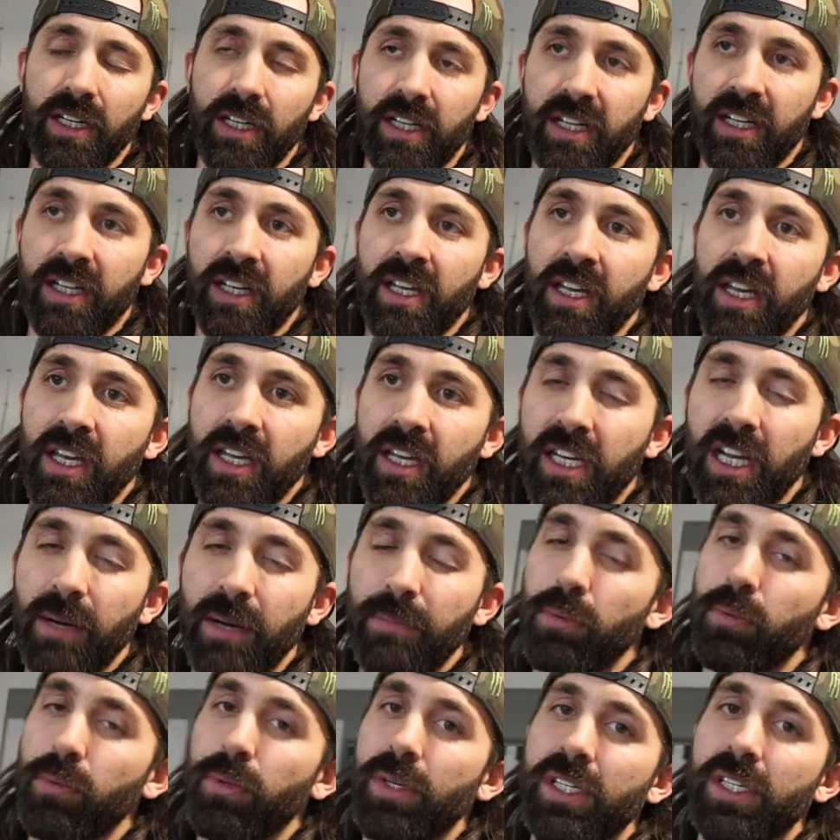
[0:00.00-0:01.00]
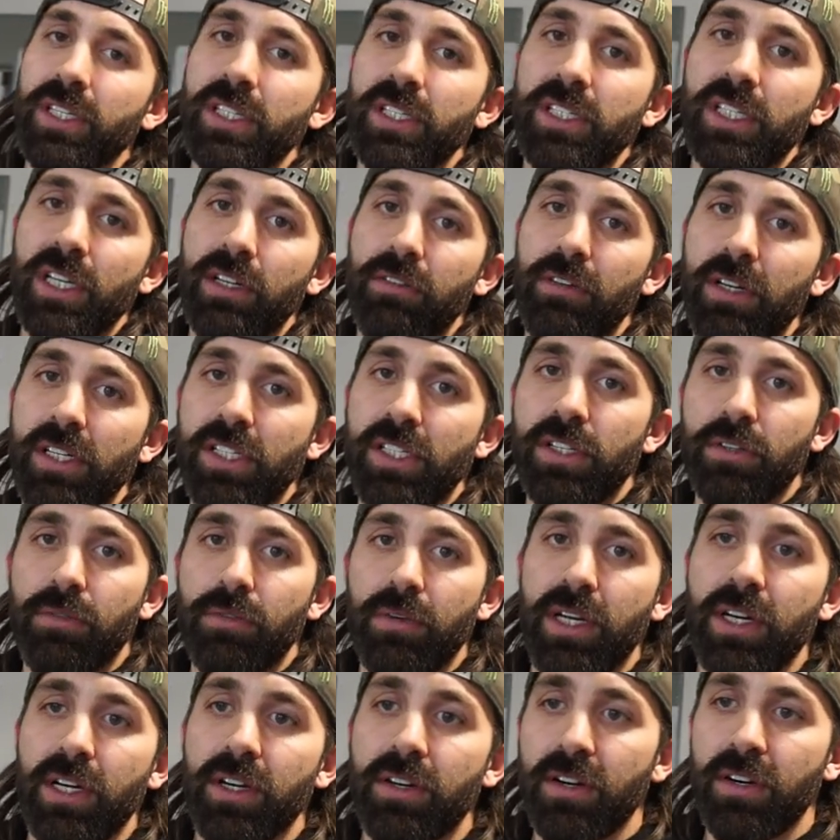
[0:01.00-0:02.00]
uh, a couple weeks since I raced
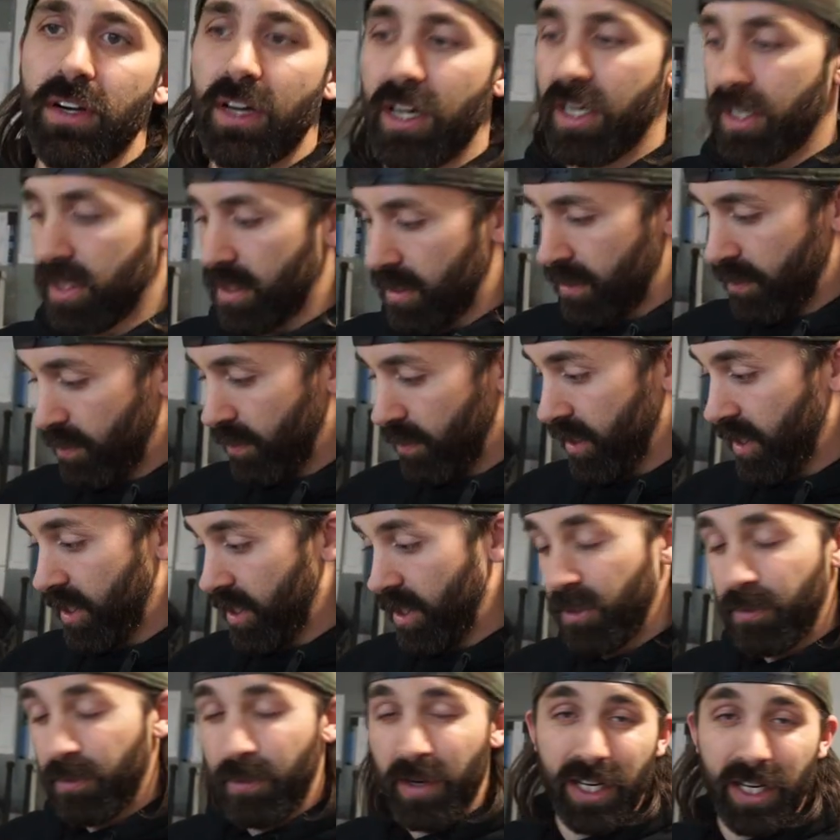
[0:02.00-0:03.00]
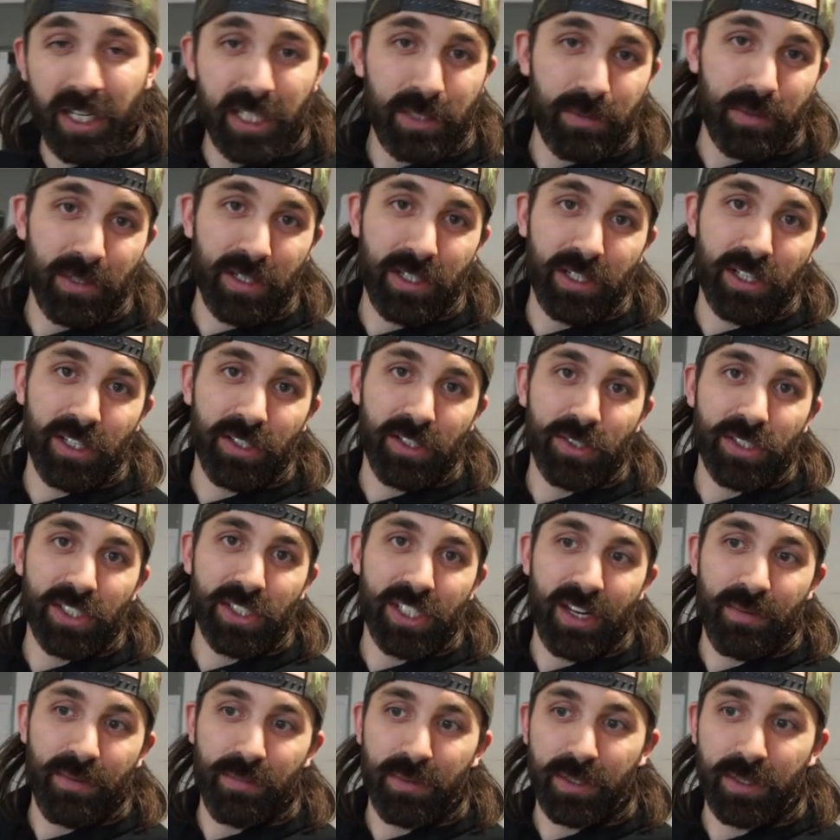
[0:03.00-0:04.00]
Arena Cross. My gear bag's been
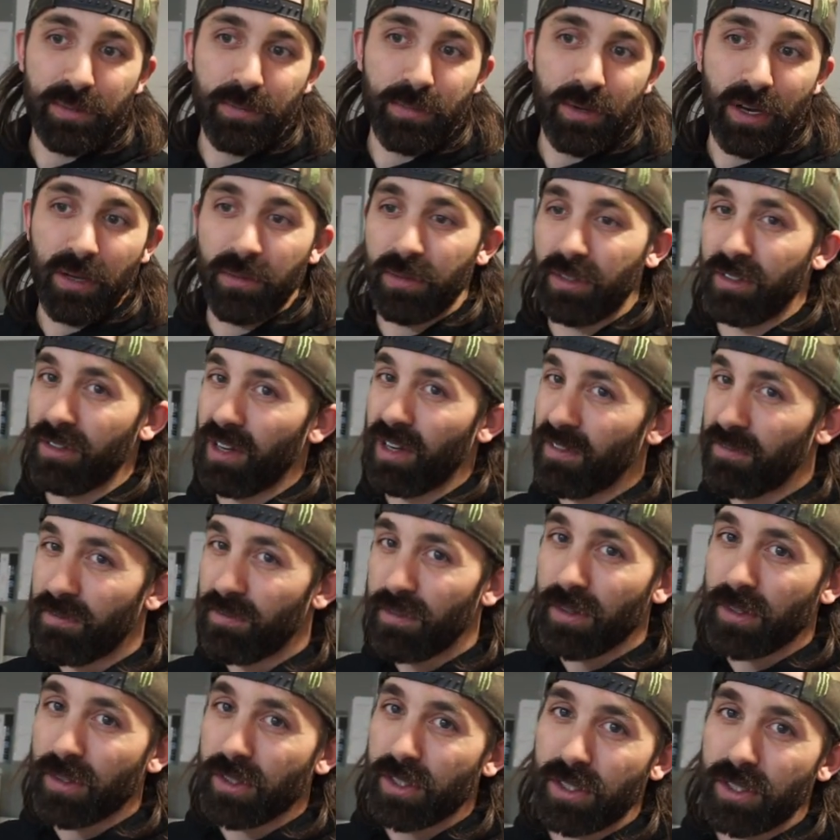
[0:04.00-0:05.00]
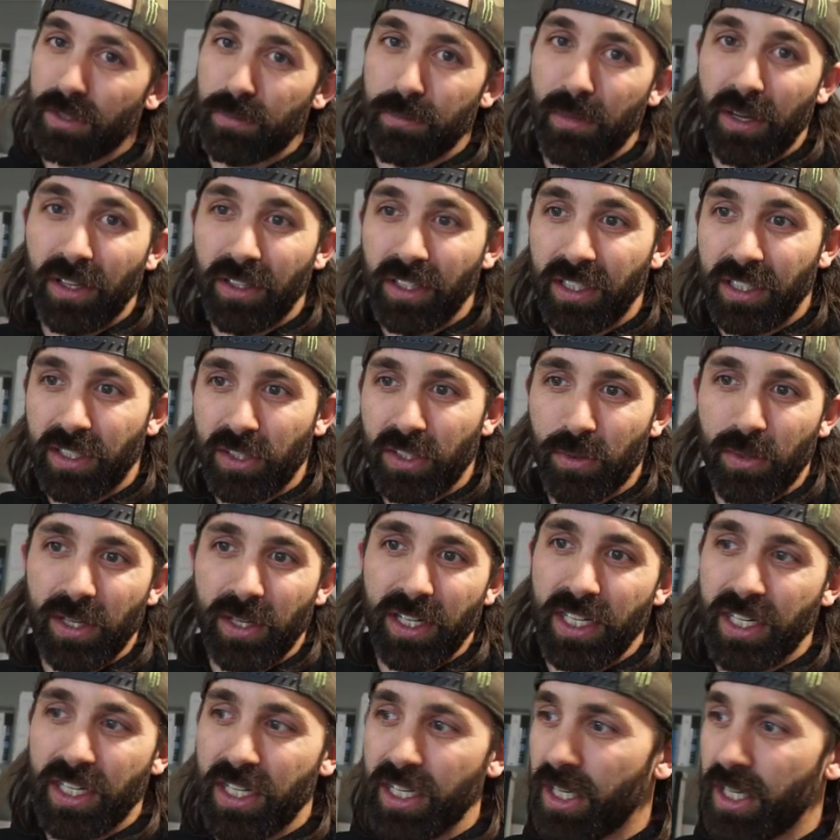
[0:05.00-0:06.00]
closed up. It's probably right full of smelly,
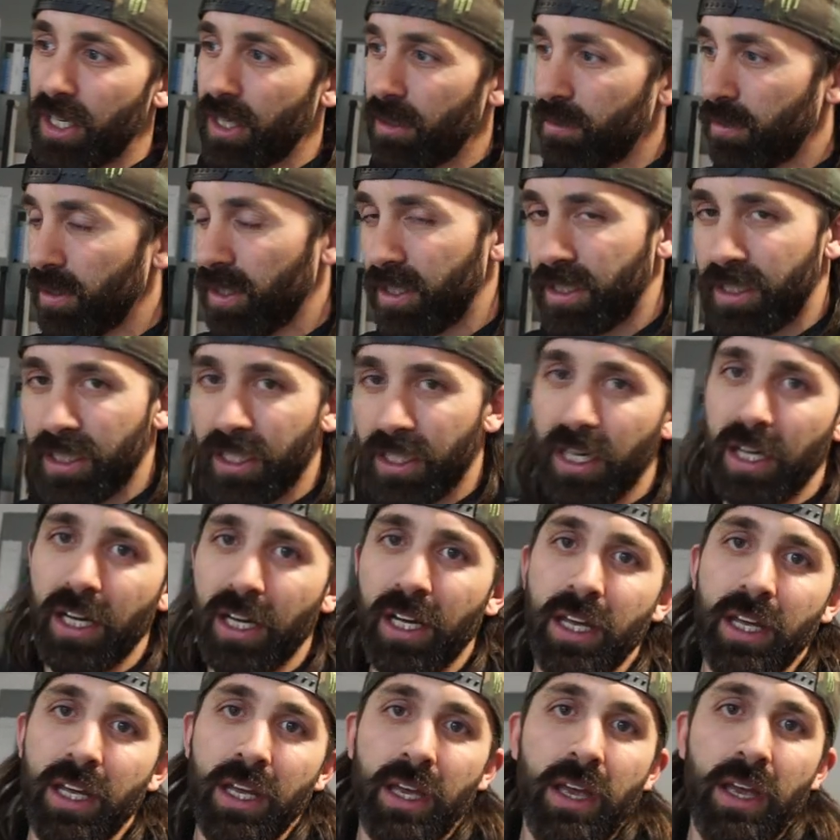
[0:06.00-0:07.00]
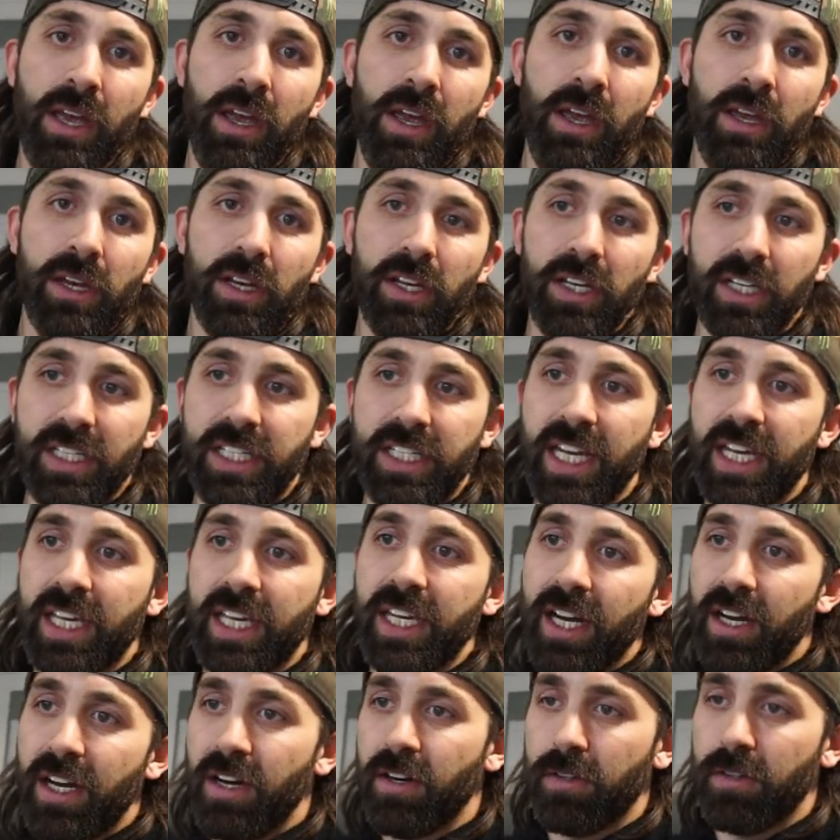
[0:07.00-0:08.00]
sweaty gear, but uh, going to take
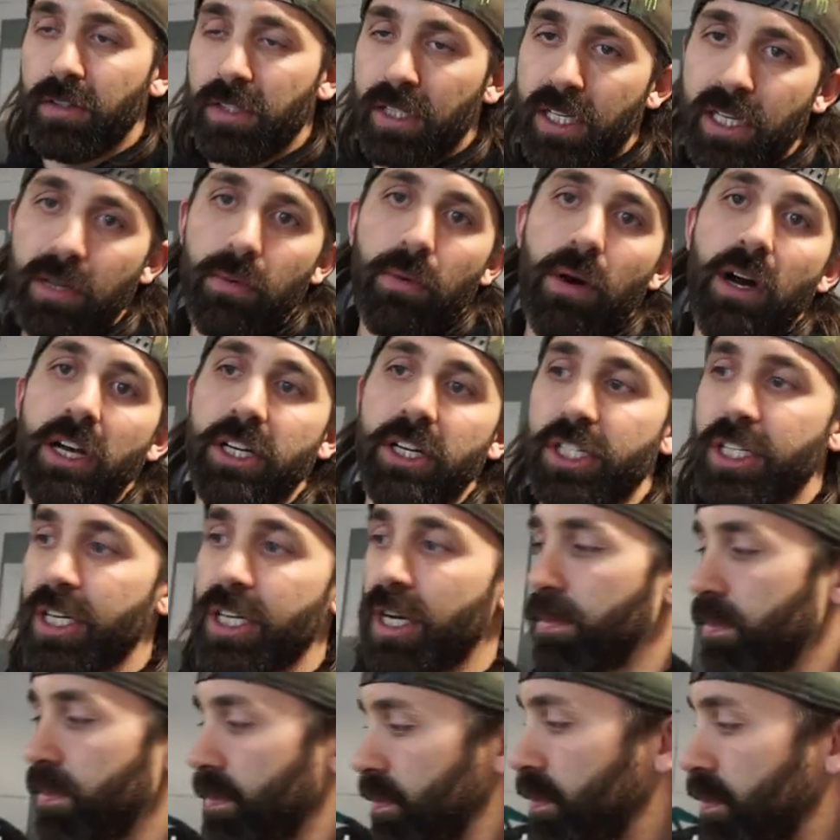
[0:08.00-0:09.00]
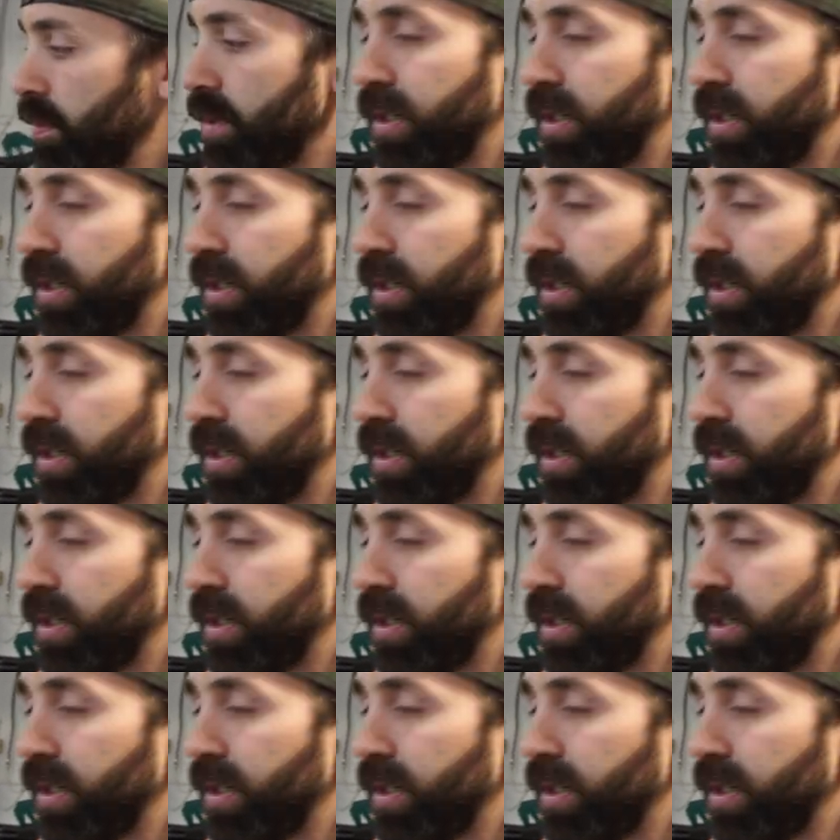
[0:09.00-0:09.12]
it out, get it washed up,